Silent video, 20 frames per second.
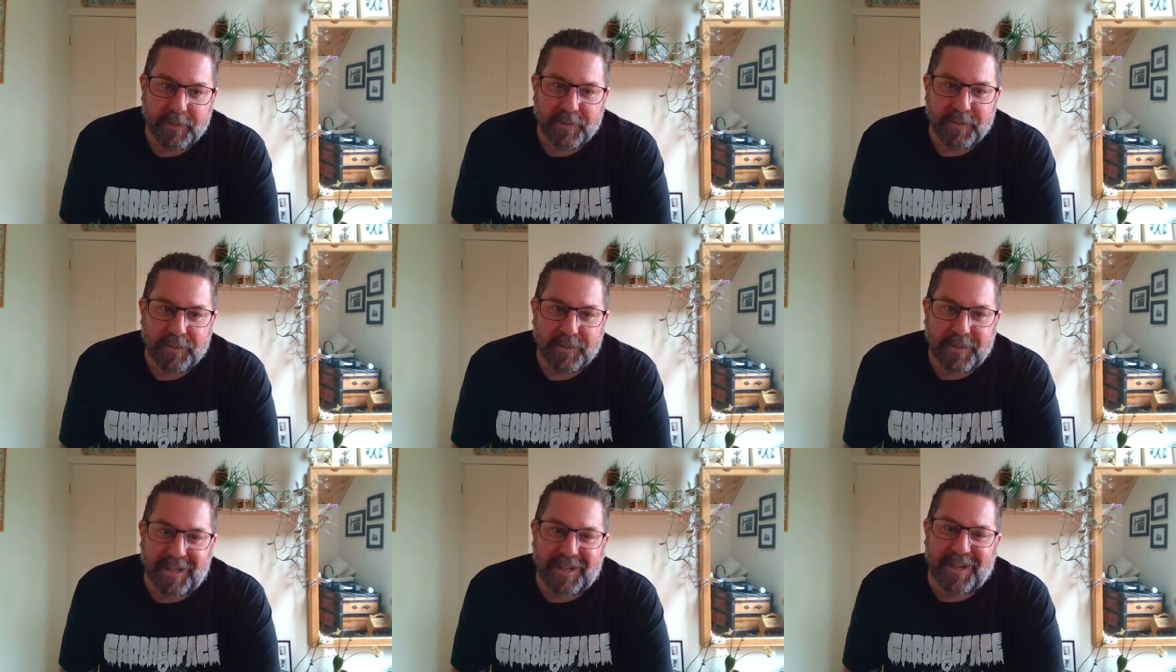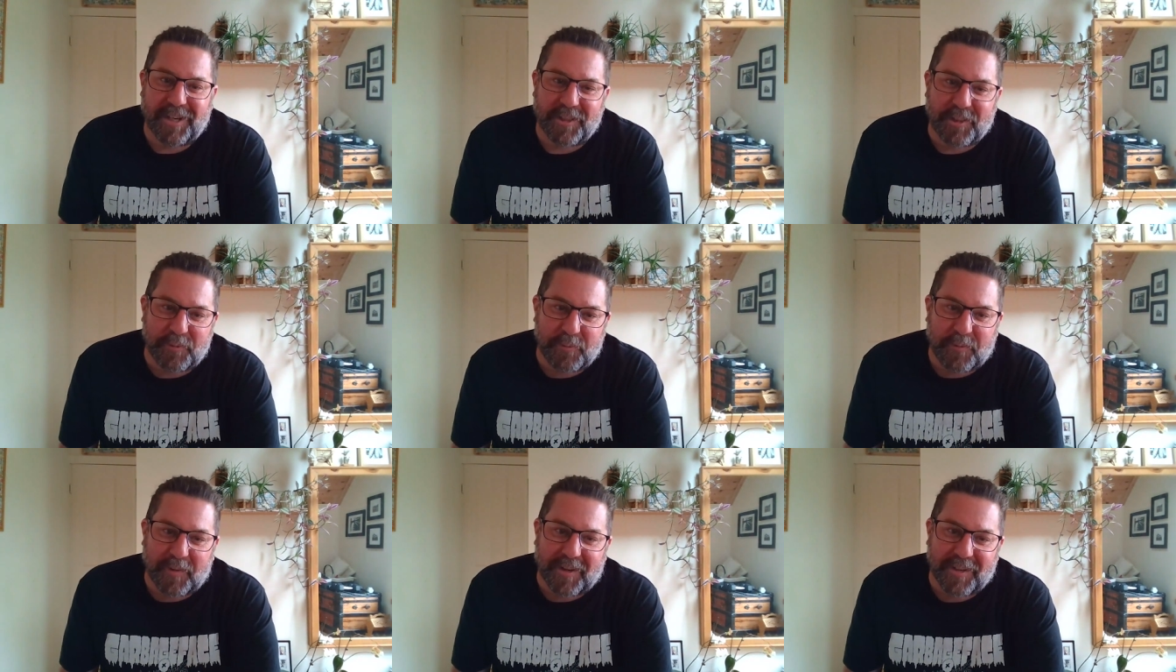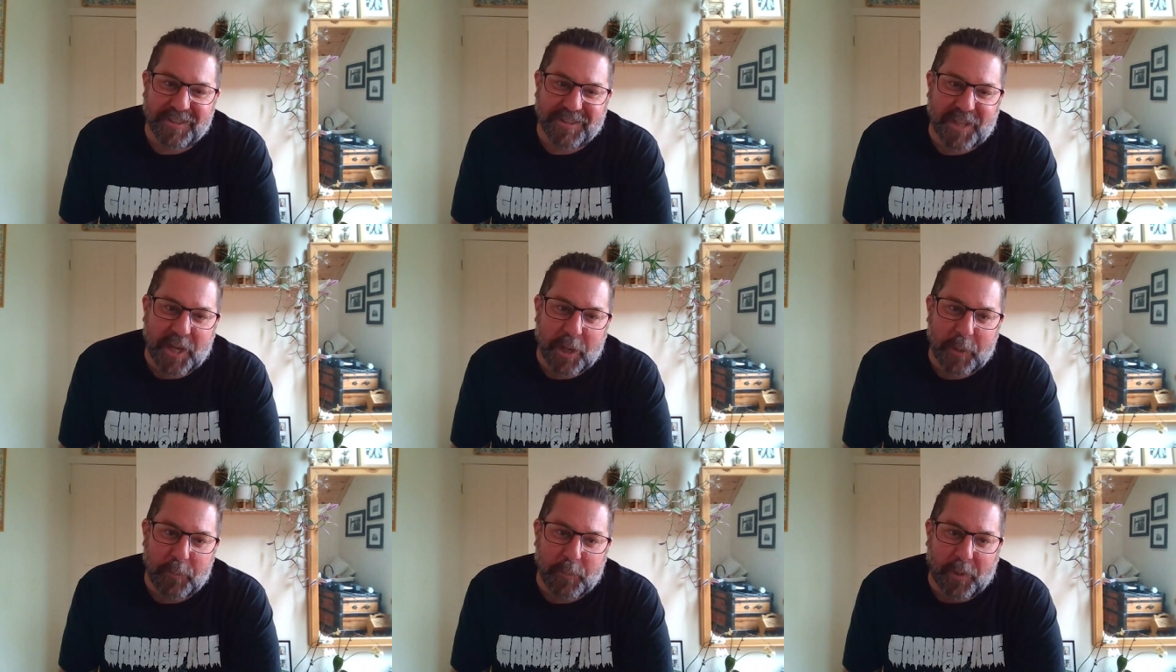They cut the fire
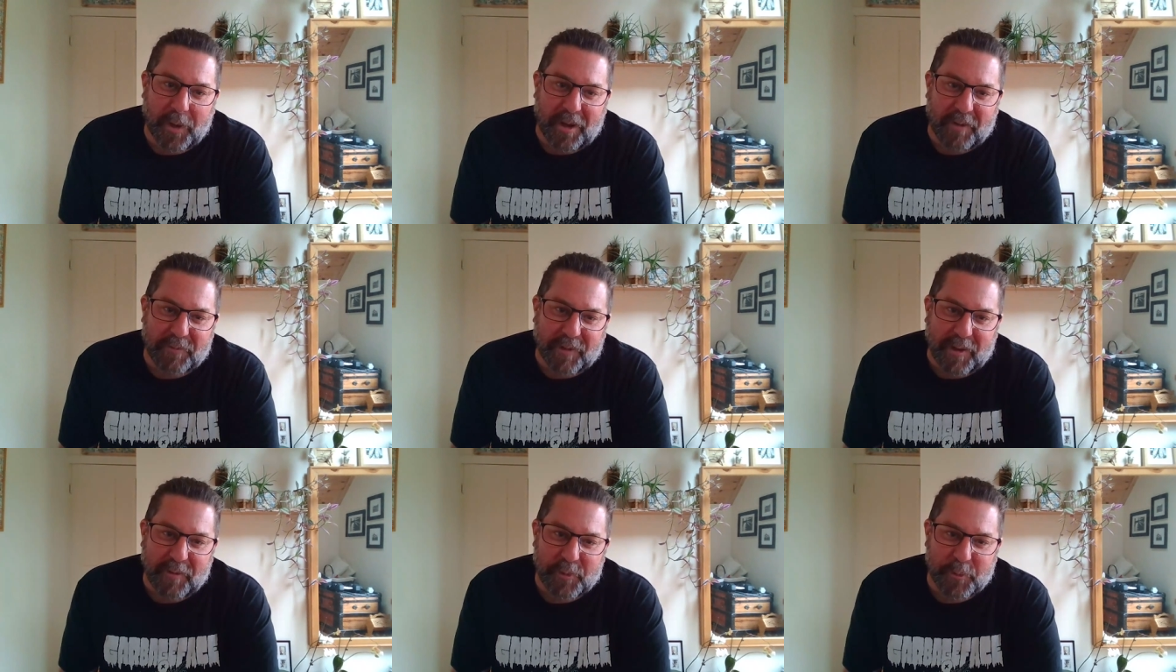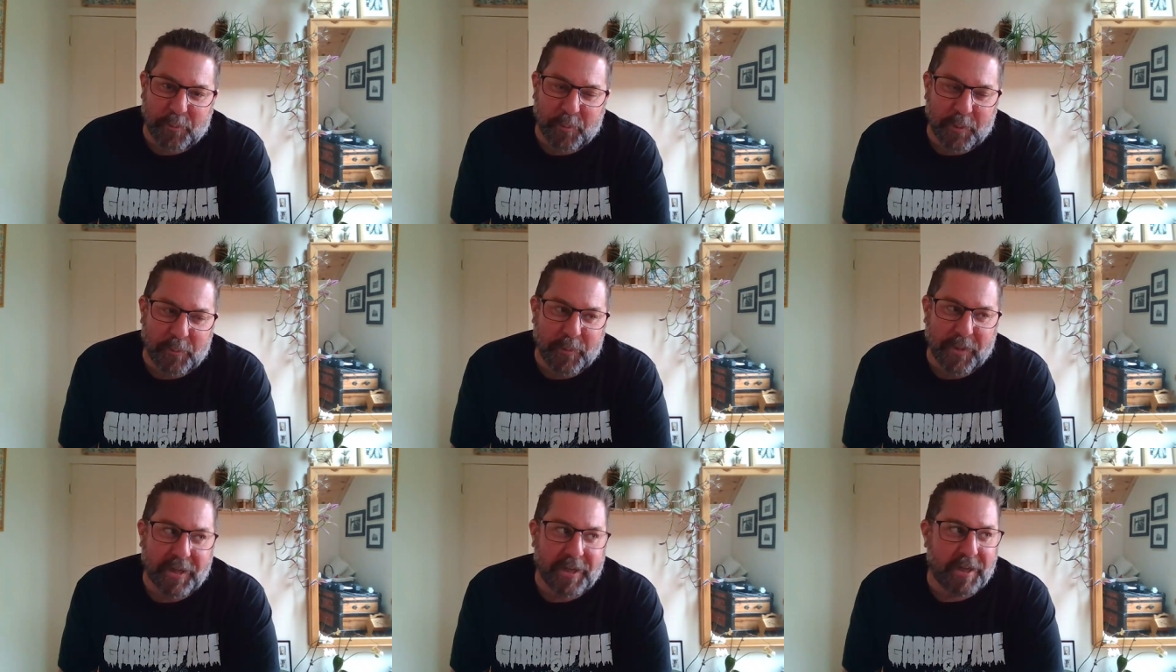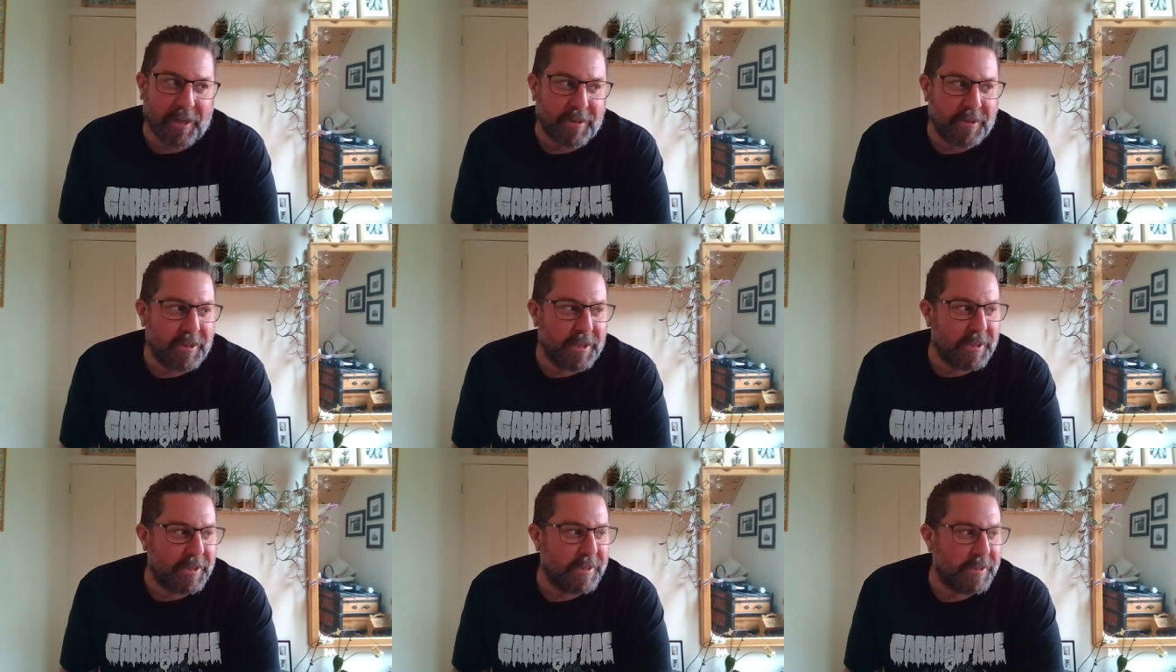escape off after we went in, I
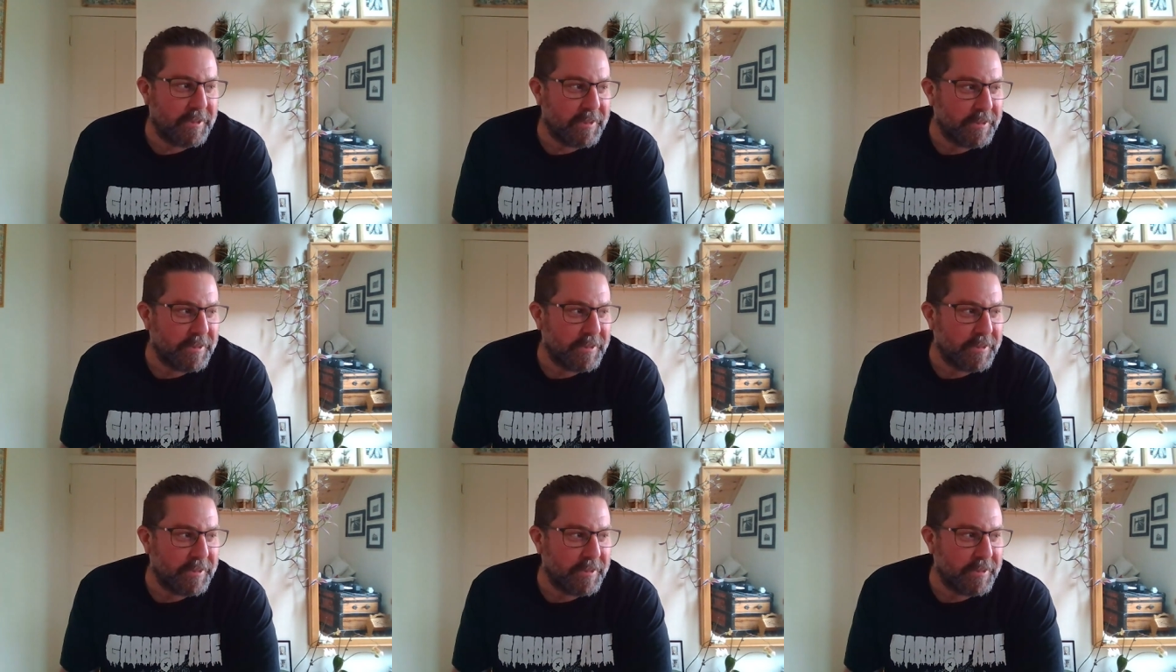think.